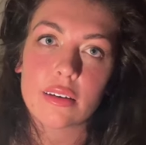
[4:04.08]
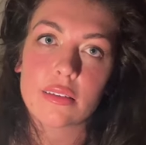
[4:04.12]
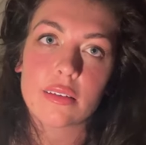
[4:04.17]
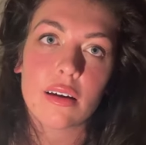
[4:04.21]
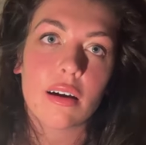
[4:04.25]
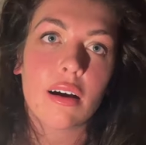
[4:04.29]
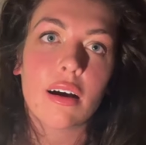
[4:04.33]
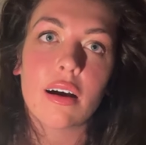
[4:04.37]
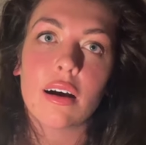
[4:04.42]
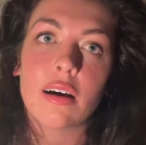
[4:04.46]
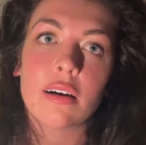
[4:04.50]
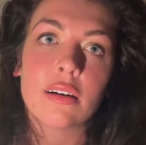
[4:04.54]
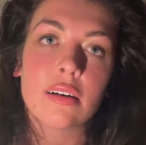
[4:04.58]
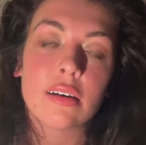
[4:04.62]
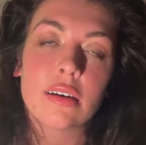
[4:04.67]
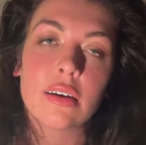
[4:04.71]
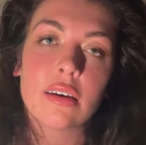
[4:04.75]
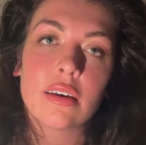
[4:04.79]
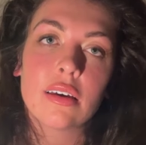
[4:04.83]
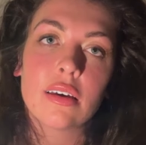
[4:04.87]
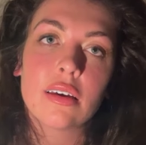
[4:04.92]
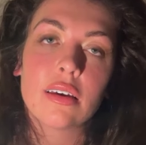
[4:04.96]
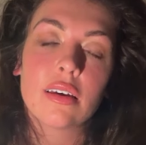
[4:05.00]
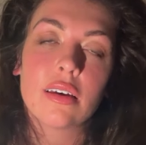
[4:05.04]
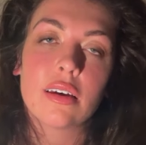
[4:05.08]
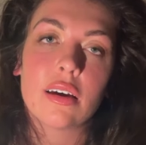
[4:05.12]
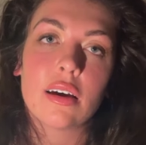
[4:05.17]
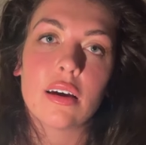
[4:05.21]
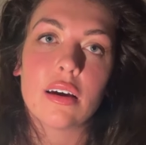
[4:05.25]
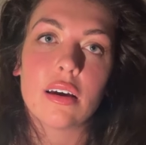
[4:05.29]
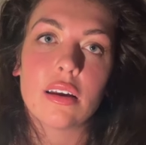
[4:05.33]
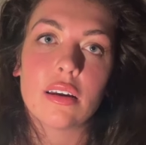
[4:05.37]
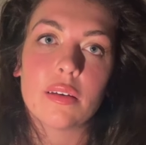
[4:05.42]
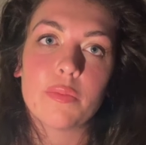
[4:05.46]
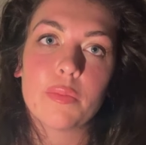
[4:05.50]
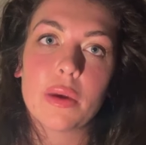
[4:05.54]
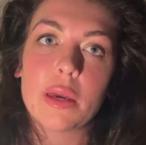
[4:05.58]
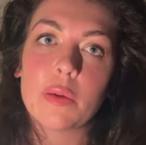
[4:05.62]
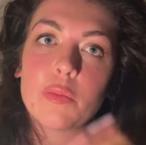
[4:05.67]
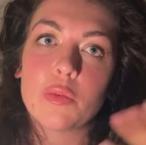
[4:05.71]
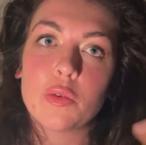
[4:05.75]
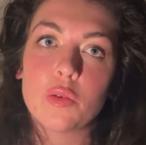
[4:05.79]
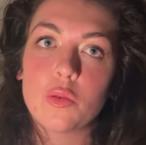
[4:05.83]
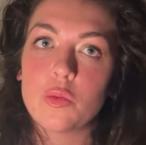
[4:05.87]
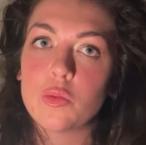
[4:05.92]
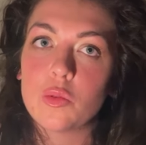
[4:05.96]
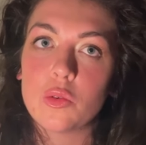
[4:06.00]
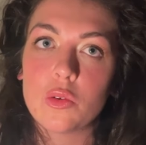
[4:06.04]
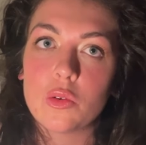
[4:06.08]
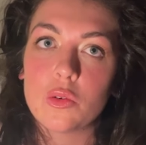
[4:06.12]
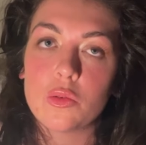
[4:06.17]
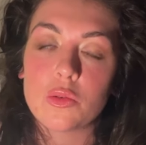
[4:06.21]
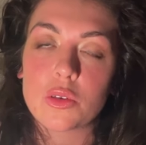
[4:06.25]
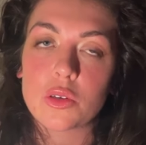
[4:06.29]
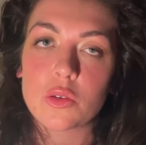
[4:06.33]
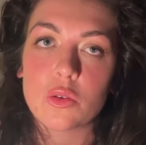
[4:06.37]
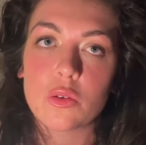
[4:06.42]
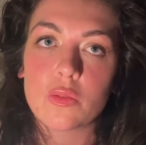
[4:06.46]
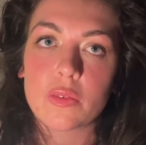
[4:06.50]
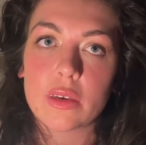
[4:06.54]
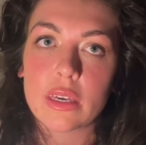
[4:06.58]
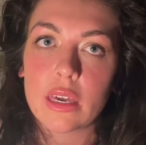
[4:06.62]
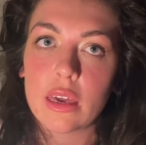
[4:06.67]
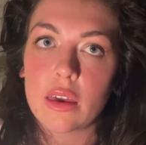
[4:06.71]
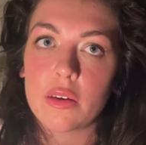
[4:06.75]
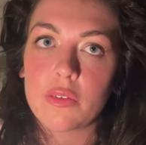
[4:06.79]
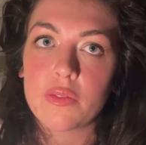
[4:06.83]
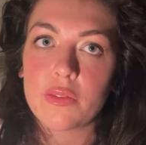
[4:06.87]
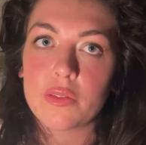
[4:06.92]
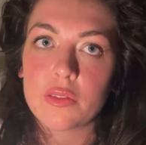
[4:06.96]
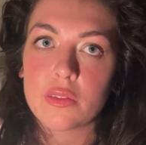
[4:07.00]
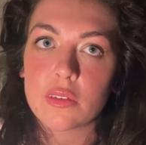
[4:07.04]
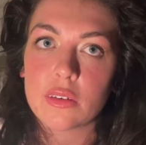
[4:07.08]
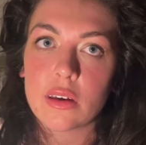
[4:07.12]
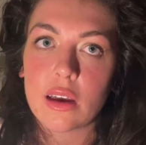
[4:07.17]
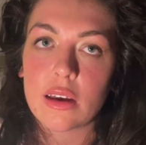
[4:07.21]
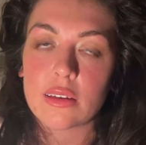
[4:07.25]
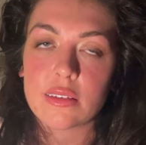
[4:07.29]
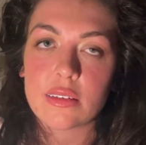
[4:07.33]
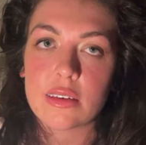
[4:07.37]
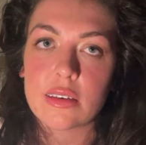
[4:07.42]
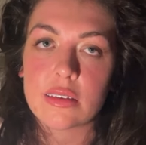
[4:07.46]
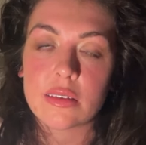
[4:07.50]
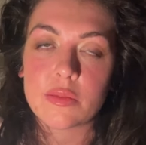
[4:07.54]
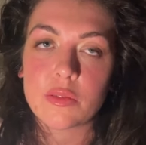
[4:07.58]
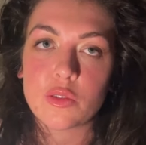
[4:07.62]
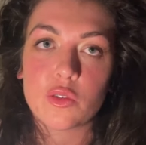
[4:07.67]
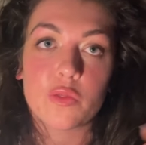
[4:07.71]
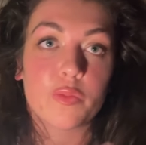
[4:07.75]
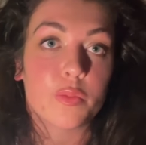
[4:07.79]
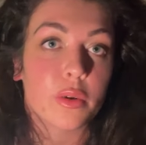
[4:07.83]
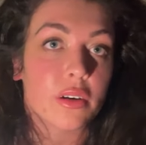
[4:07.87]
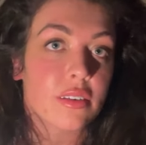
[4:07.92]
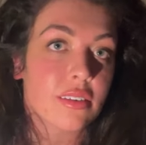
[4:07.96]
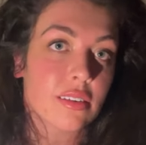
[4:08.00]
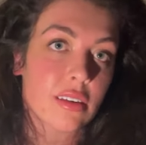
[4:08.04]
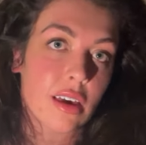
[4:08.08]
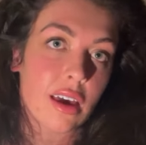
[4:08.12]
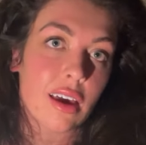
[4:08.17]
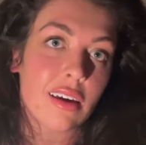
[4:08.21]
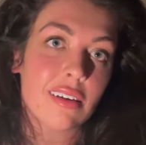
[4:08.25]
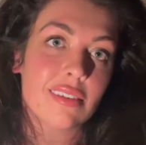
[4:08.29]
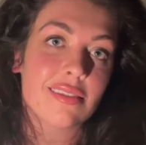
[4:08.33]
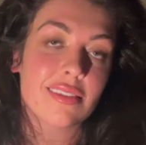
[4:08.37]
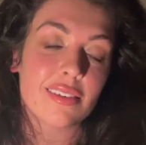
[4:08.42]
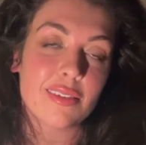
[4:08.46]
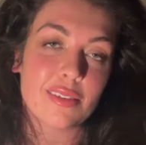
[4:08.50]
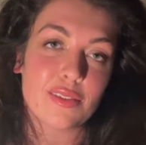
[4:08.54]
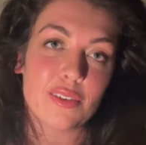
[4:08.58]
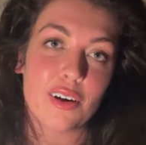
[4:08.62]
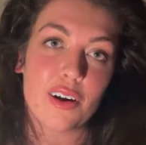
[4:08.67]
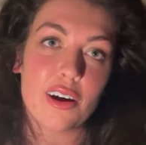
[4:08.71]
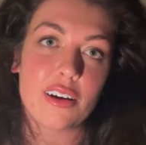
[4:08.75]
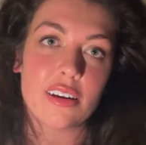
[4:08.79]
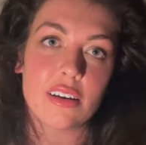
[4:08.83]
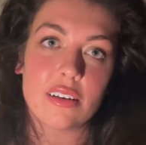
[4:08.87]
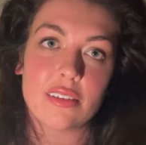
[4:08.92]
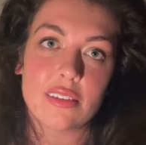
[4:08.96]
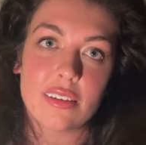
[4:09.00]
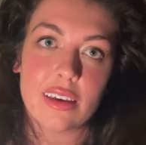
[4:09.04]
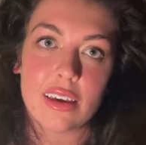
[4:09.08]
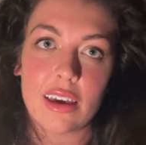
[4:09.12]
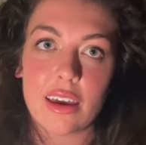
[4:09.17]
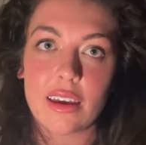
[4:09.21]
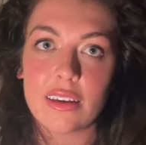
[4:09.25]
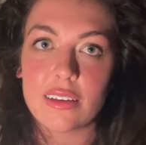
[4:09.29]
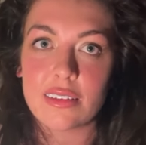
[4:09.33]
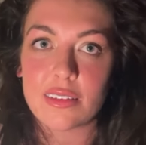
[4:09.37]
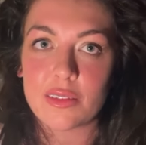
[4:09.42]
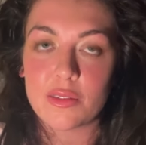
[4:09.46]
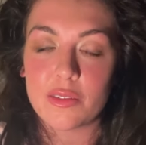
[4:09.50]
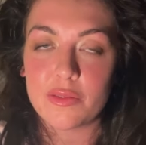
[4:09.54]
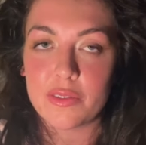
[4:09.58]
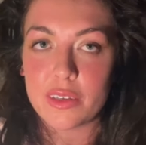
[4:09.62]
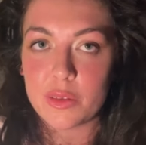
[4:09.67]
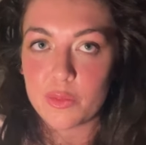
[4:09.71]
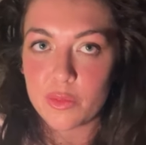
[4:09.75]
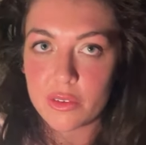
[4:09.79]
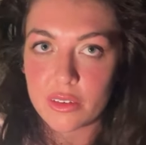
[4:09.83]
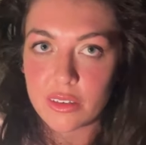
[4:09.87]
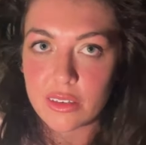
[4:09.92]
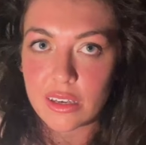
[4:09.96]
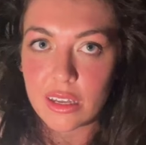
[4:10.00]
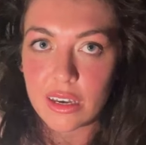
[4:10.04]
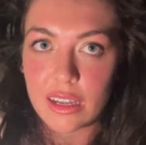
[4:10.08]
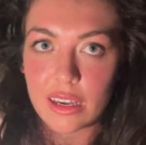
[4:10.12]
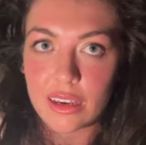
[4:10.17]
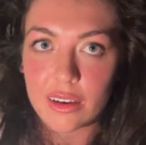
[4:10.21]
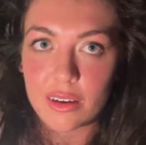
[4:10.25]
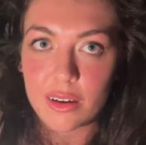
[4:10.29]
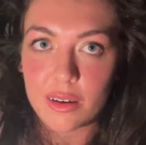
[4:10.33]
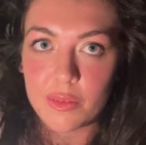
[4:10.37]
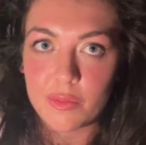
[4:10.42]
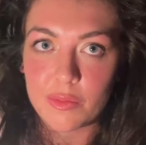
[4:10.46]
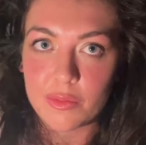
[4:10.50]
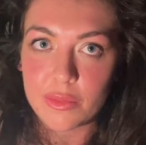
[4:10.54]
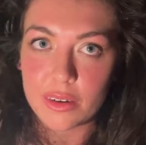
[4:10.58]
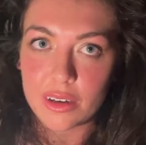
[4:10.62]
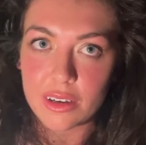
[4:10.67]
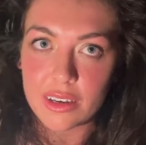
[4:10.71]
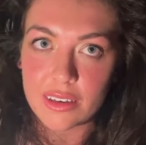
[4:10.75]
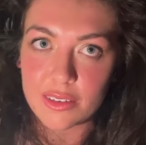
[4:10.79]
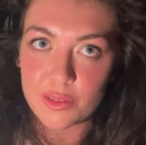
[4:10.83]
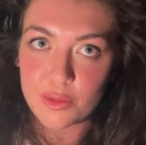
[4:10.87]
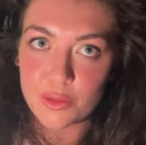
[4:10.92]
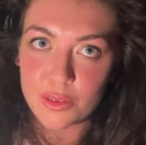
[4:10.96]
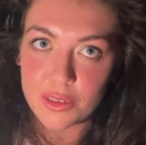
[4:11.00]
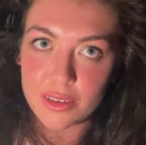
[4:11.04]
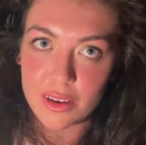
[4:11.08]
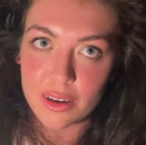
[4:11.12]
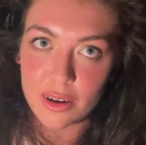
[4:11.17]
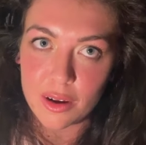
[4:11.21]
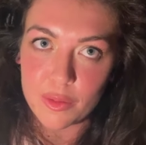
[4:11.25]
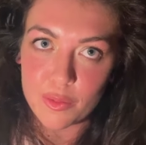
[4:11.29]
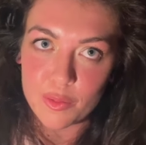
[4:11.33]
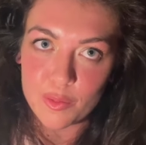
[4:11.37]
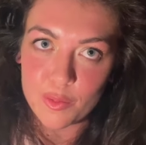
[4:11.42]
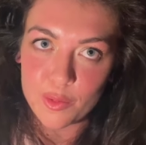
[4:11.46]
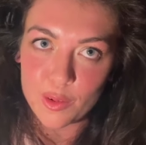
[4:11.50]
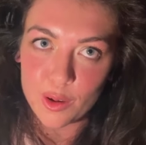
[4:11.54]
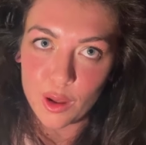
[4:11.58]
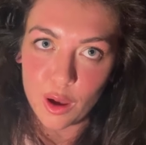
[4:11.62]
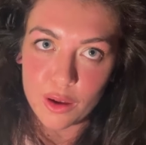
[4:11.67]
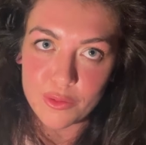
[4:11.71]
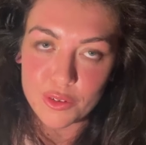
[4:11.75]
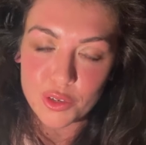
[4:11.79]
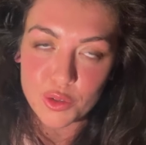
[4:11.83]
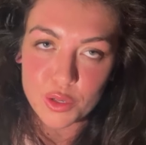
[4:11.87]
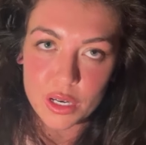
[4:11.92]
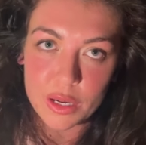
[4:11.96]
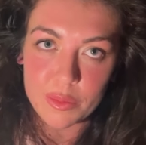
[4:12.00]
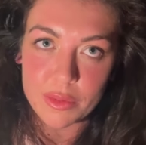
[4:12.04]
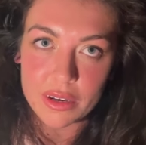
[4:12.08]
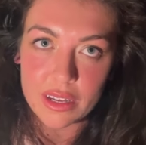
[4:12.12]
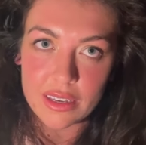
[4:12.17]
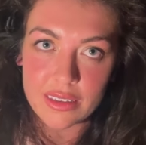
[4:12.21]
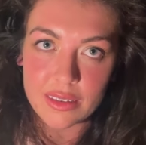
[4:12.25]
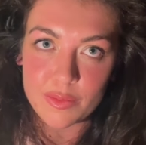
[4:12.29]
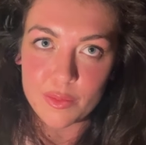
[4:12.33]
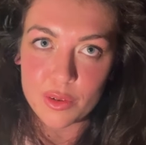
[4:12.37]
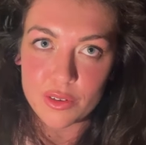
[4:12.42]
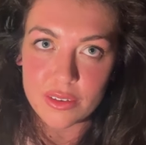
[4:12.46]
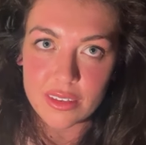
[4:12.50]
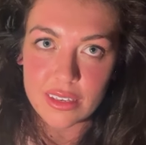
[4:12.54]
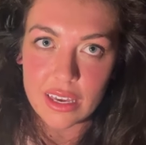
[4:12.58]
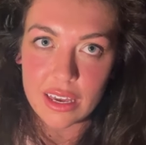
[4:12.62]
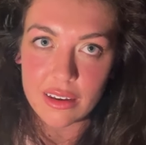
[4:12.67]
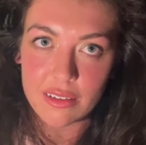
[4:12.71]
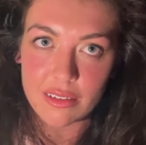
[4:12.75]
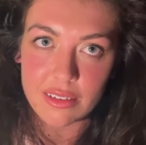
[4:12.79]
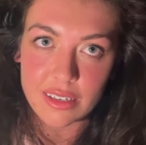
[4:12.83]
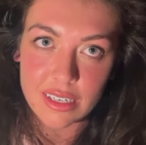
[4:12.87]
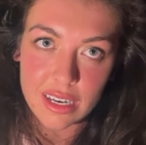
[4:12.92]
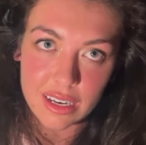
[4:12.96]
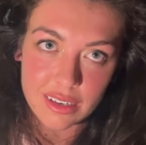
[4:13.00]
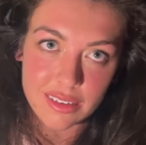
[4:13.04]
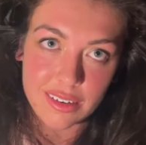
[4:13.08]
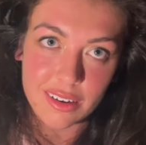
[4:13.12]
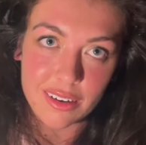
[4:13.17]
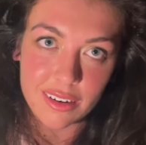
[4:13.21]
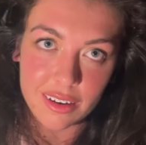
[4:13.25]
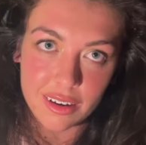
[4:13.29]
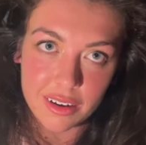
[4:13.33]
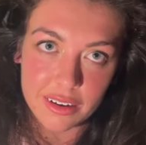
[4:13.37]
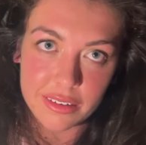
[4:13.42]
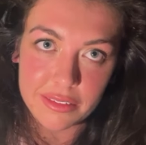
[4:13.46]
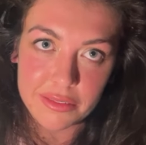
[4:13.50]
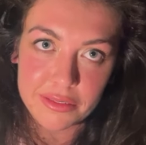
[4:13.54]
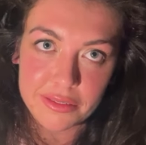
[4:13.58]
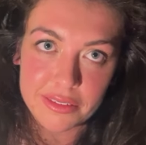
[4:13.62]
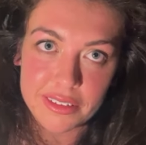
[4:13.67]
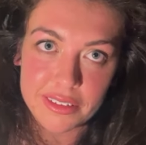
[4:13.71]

playing a guitar and people will sort of gift as he's sort of busking so not only is he getting sort of his busking income but he's also like live streaming his busking on tiktok